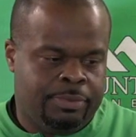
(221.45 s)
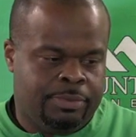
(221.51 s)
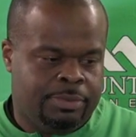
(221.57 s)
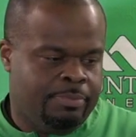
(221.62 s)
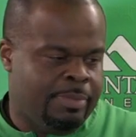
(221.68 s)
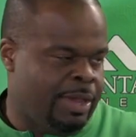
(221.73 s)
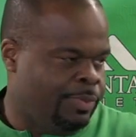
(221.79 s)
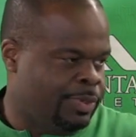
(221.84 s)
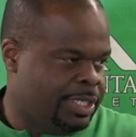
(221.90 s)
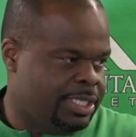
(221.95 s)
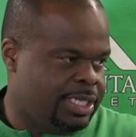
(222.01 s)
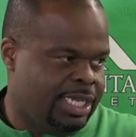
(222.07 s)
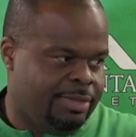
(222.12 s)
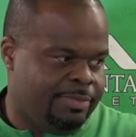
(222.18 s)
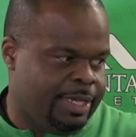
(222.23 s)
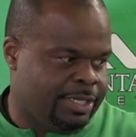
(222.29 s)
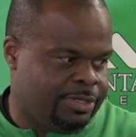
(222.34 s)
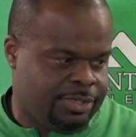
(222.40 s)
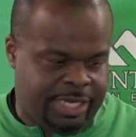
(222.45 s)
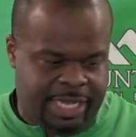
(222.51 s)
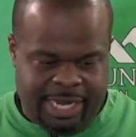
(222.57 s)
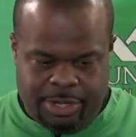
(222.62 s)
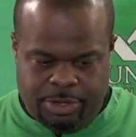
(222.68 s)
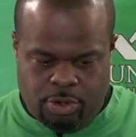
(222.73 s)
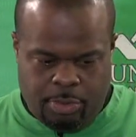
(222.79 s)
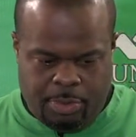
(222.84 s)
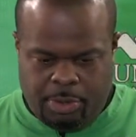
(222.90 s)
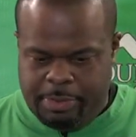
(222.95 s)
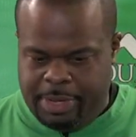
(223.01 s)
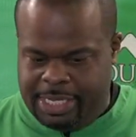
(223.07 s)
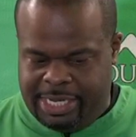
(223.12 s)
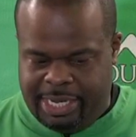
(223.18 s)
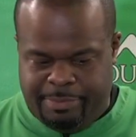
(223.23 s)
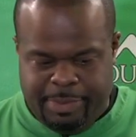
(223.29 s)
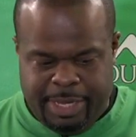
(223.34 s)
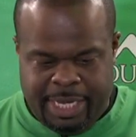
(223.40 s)
Met with the team yesterday, our normal
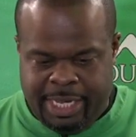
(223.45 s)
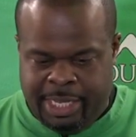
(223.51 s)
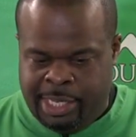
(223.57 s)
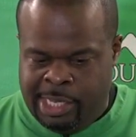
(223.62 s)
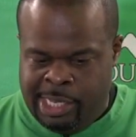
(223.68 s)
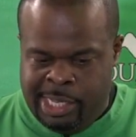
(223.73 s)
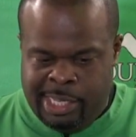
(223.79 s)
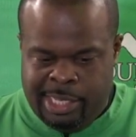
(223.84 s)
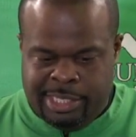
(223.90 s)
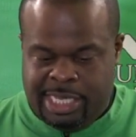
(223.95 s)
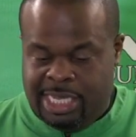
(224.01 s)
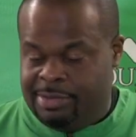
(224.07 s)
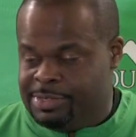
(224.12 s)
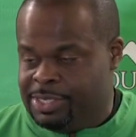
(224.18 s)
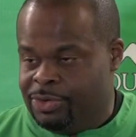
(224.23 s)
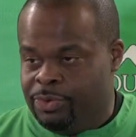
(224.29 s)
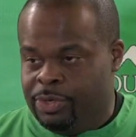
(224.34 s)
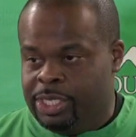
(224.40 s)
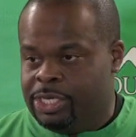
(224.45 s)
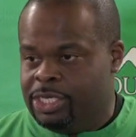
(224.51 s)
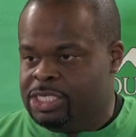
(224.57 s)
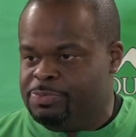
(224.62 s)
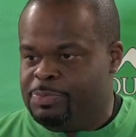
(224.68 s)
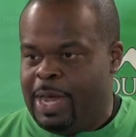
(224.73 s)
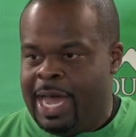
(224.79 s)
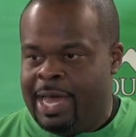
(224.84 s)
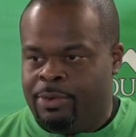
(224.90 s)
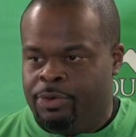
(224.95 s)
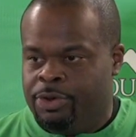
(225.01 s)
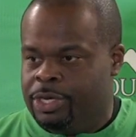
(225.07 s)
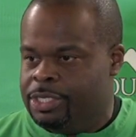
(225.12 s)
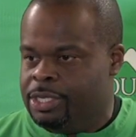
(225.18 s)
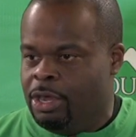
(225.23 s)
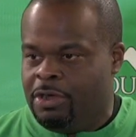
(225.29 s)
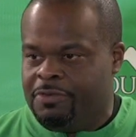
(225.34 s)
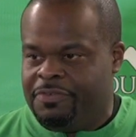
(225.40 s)
Monday meeting. Team's in a really good spot. We're in a
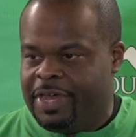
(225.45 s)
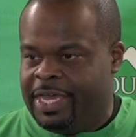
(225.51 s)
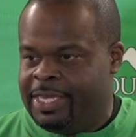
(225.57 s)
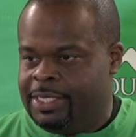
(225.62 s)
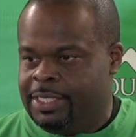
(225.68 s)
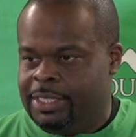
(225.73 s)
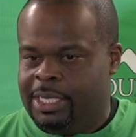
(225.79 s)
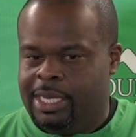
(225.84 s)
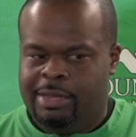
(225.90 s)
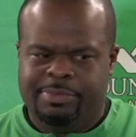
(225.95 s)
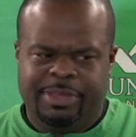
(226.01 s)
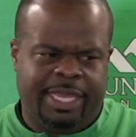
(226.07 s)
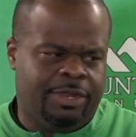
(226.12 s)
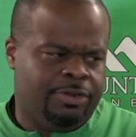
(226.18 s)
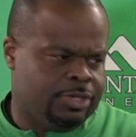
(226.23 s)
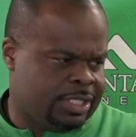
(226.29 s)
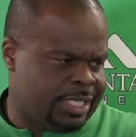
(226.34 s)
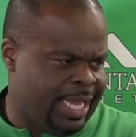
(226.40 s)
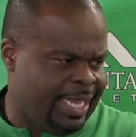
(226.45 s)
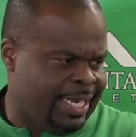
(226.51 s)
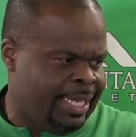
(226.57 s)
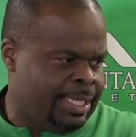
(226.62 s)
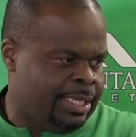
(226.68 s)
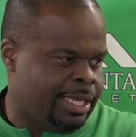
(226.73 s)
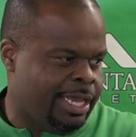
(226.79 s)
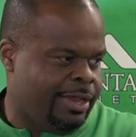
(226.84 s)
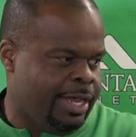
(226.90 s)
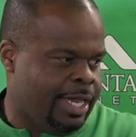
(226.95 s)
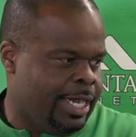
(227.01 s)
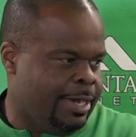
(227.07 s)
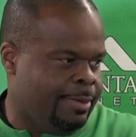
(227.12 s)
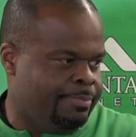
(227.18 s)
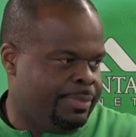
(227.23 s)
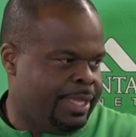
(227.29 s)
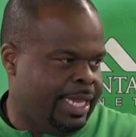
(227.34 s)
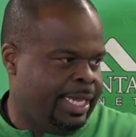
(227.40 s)
dogfight. They understand it.
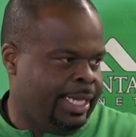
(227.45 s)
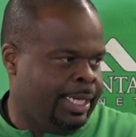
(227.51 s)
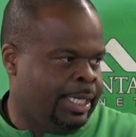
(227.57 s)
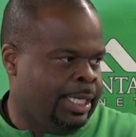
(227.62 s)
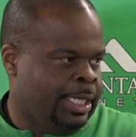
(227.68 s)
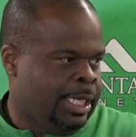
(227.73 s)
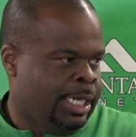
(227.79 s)
They